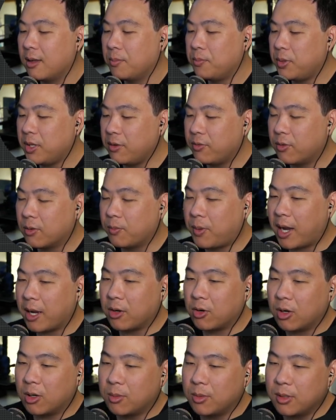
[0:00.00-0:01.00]
B for
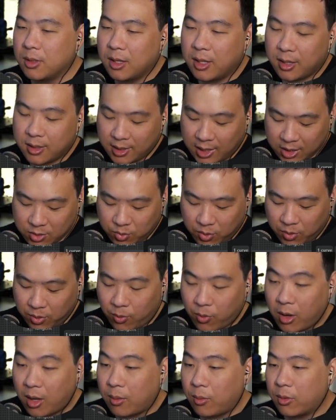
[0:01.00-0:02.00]
binormal. That's what we
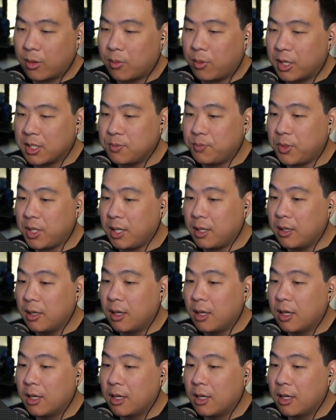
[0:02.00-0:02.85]
want. We're going to press B.